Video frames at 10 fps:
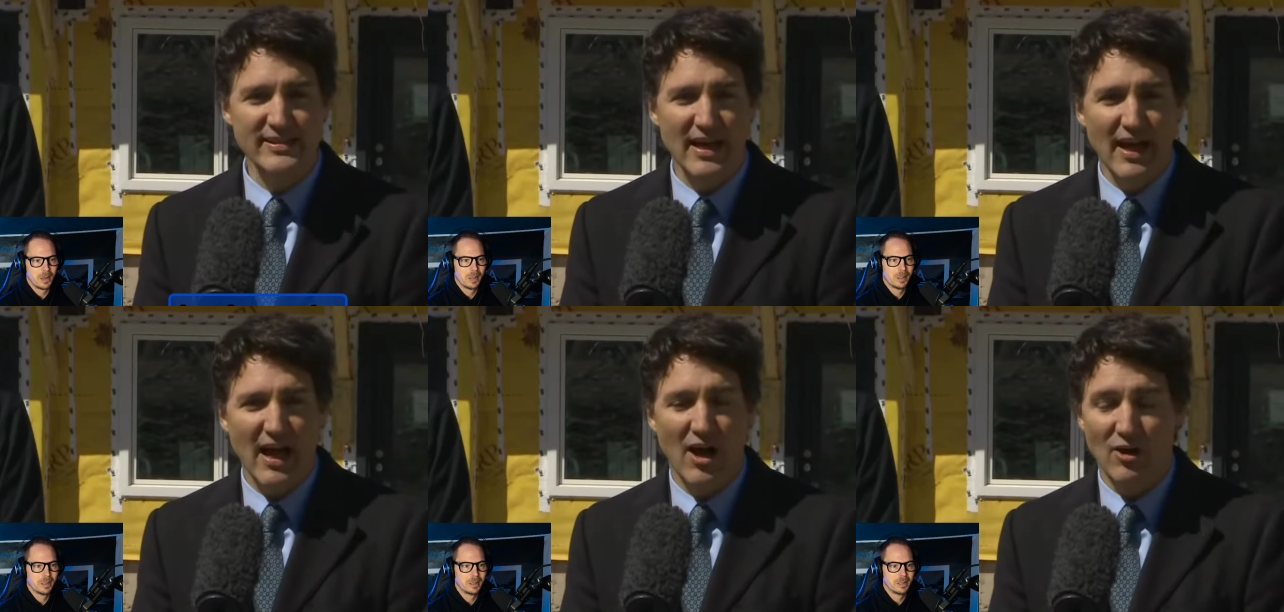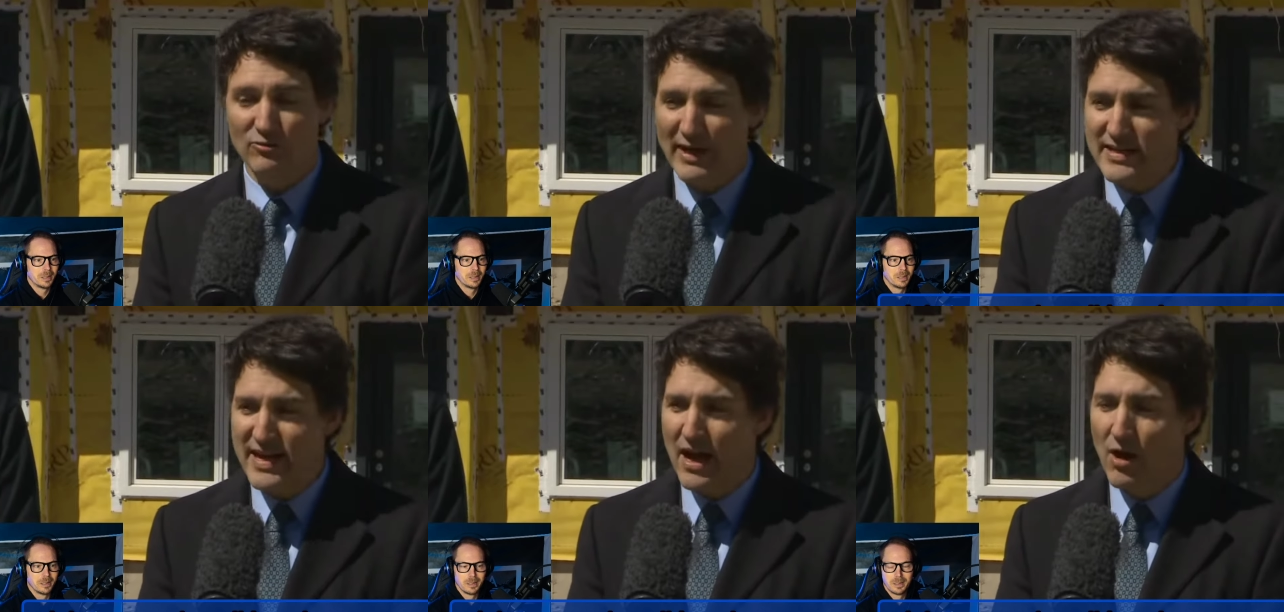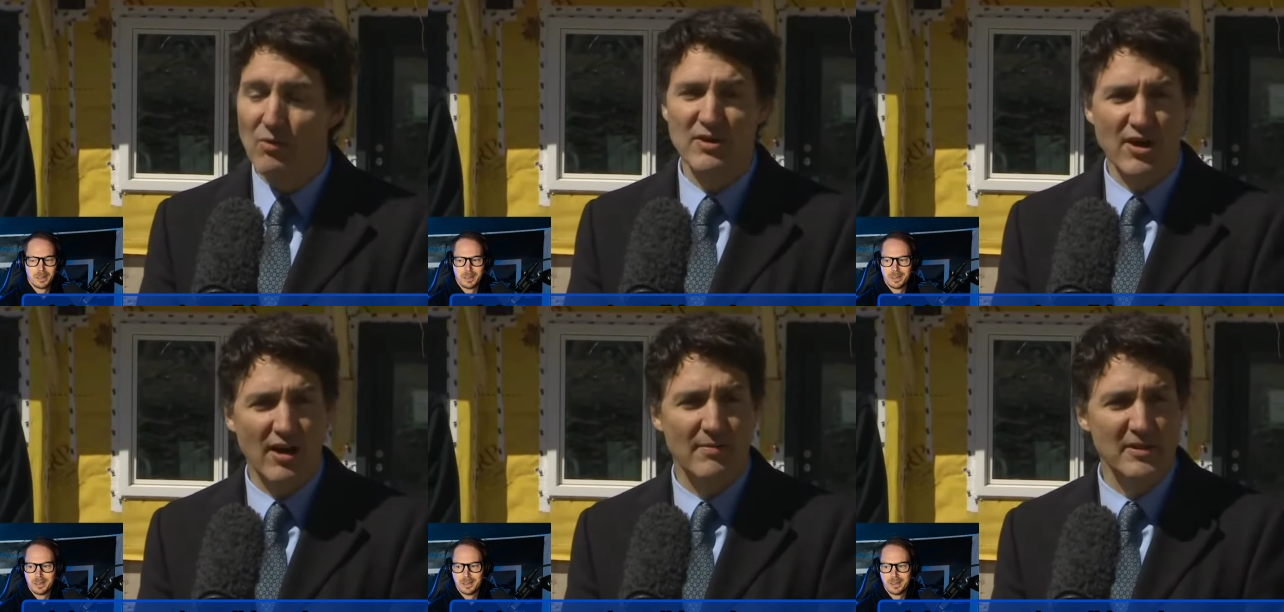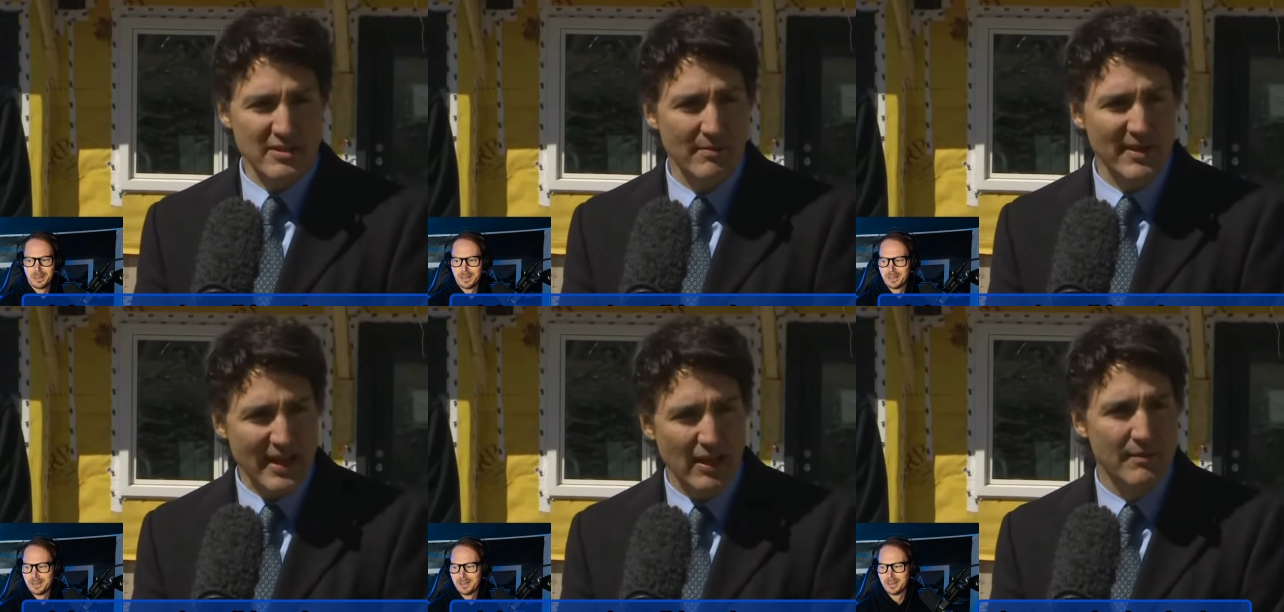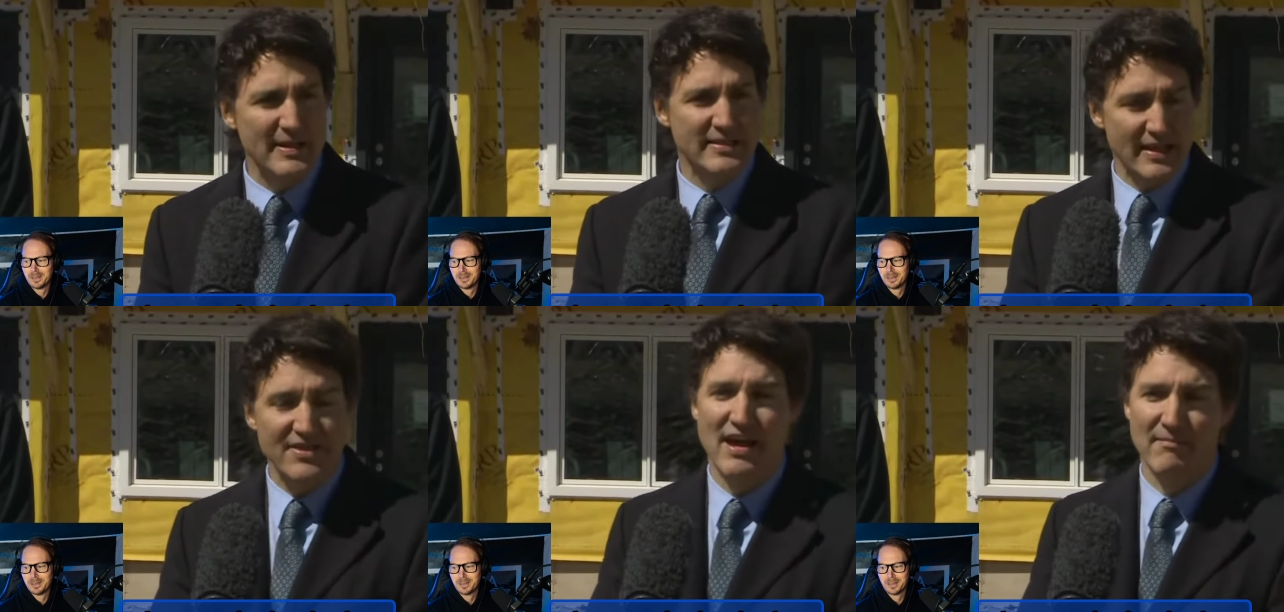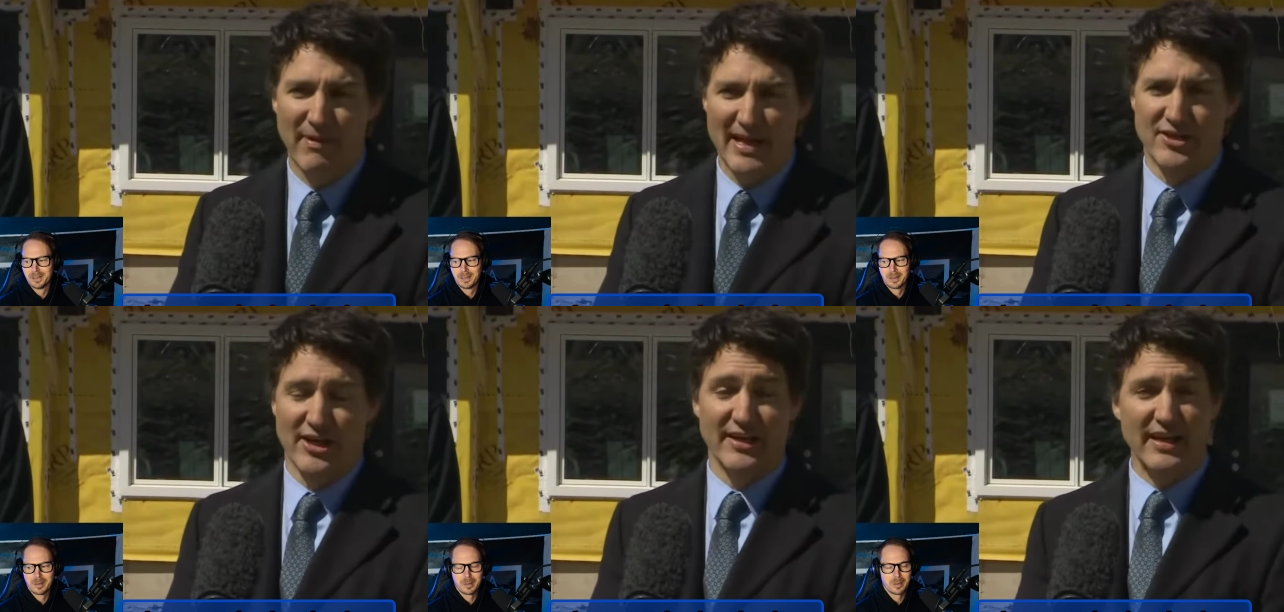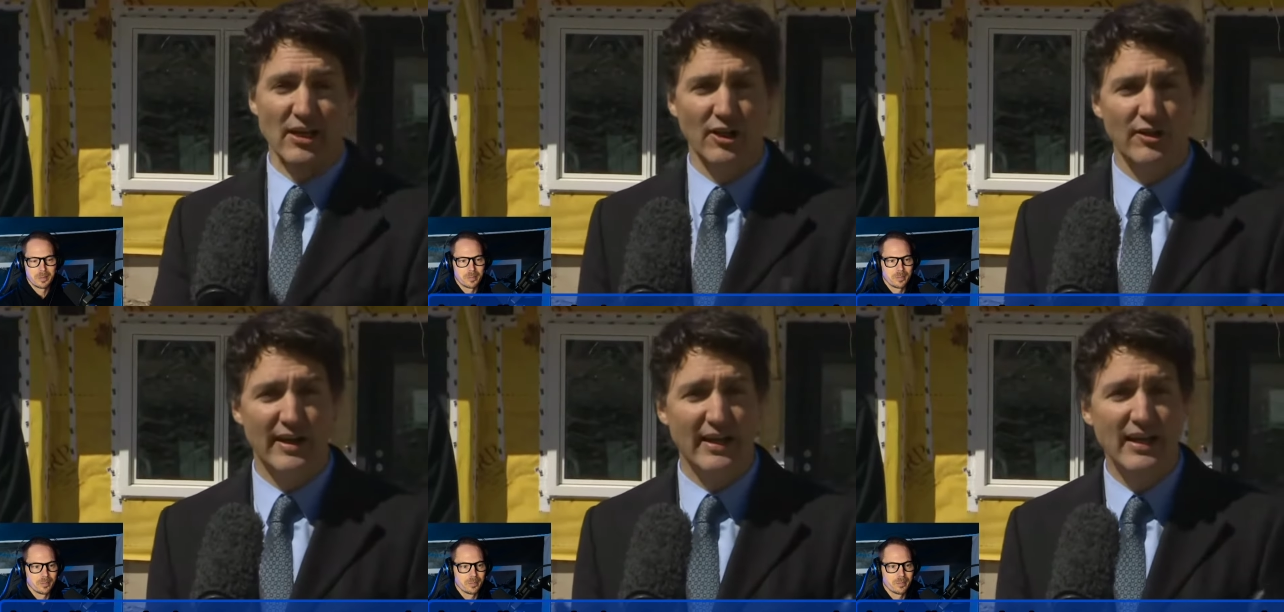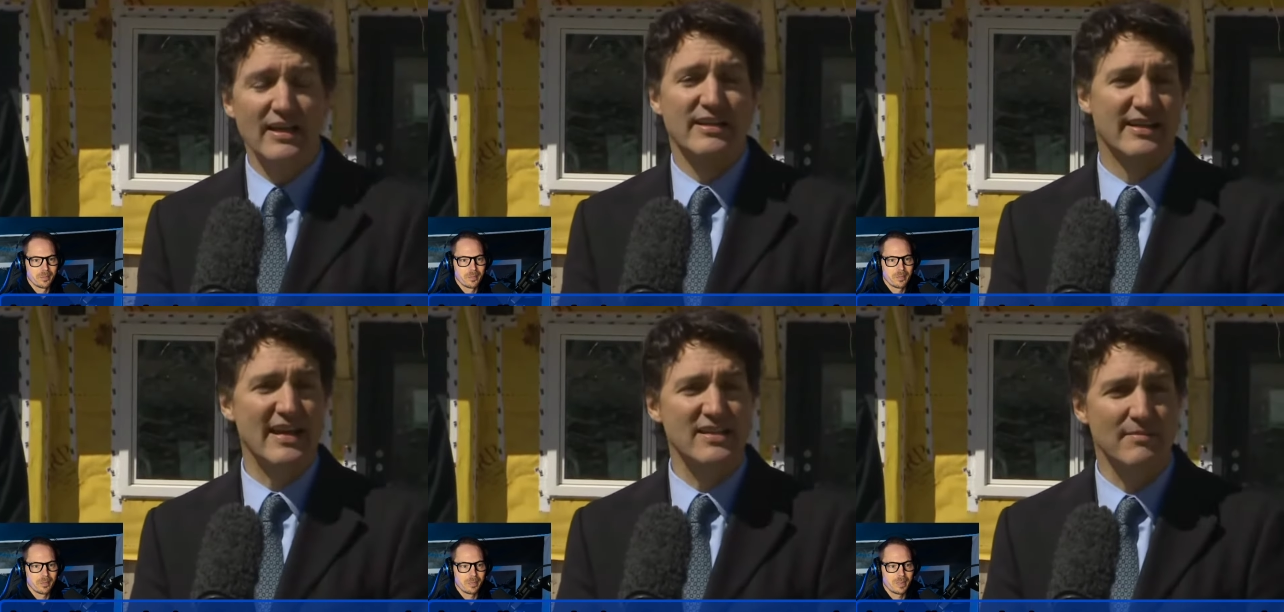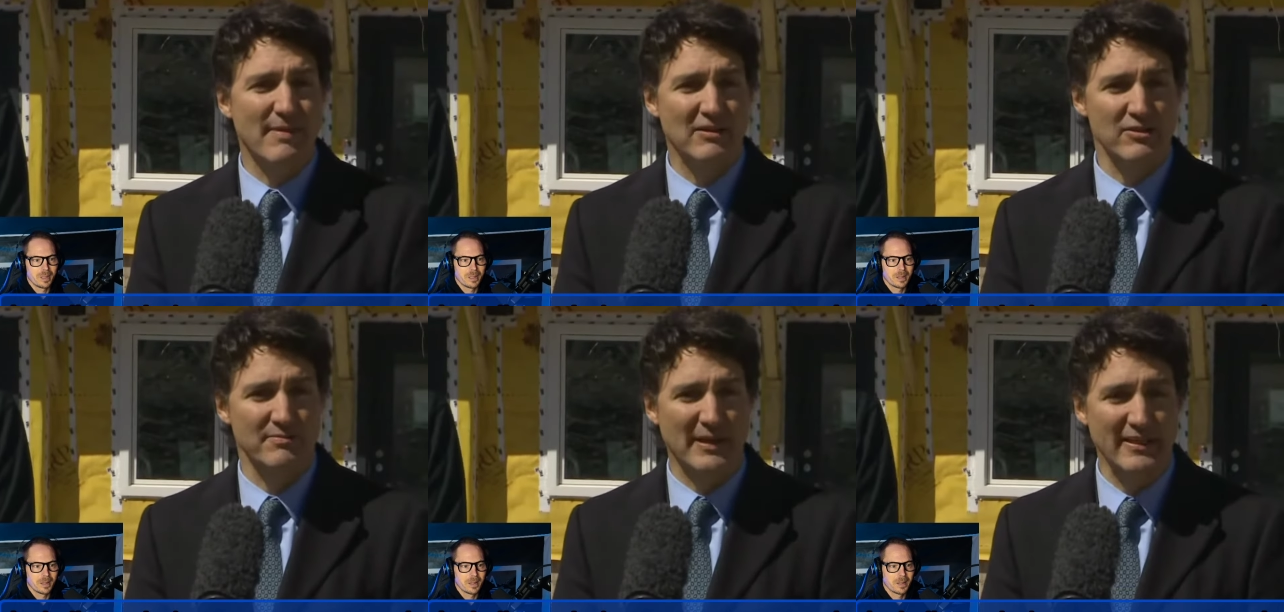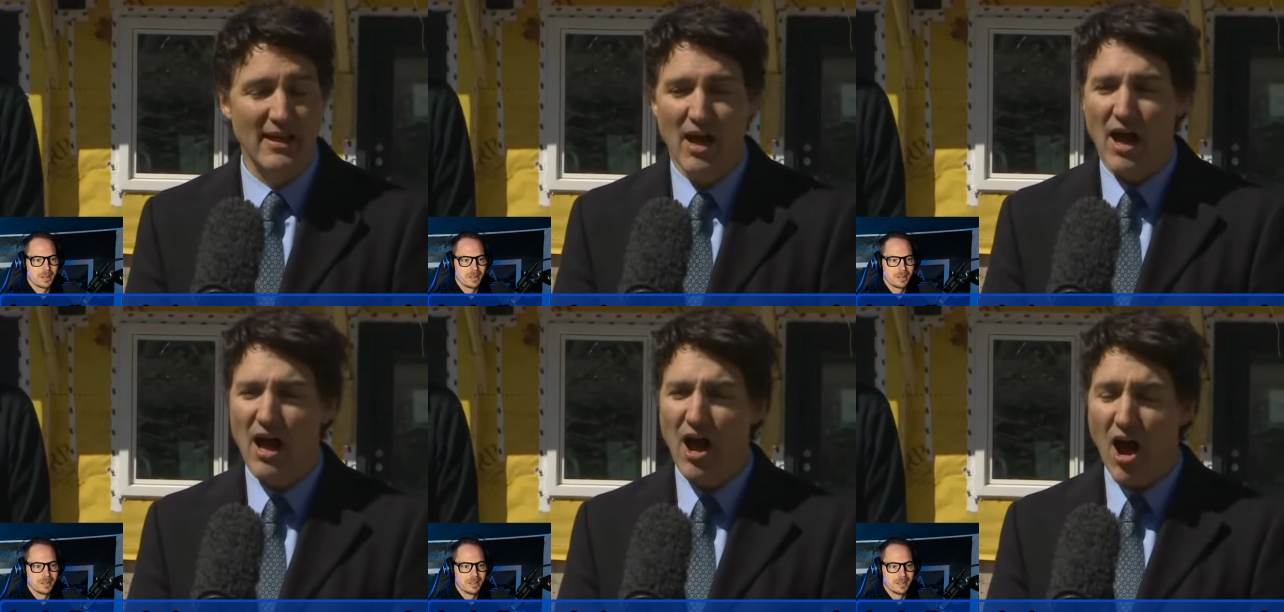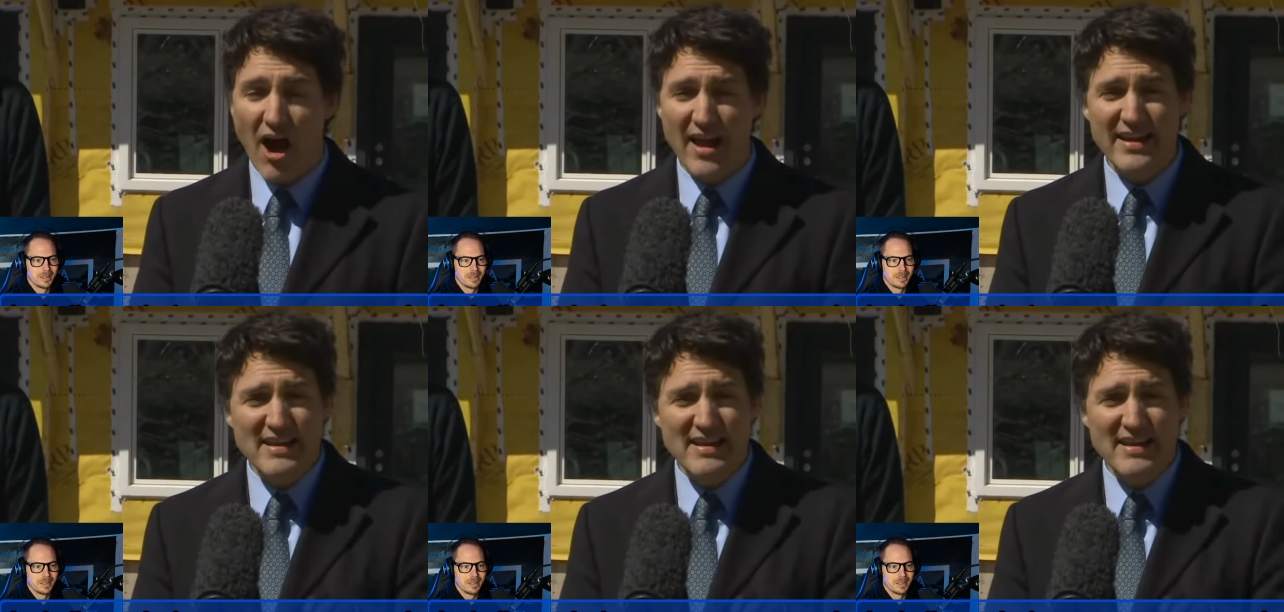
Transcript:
Speaker 1: Uh, right now, we're talking about some of the elements in that budget, including today's announcement uh, on